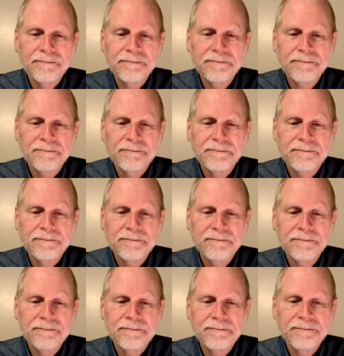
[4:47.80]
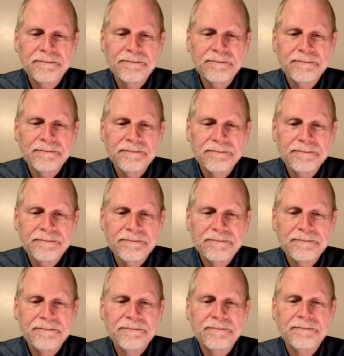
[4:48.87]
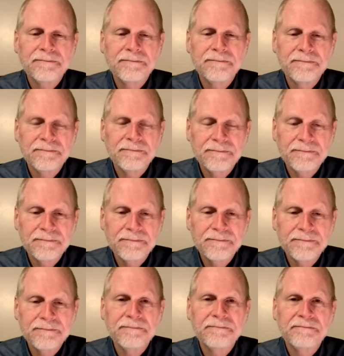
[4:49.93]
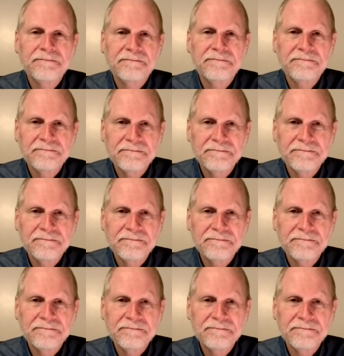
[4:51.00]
Nobody speaks.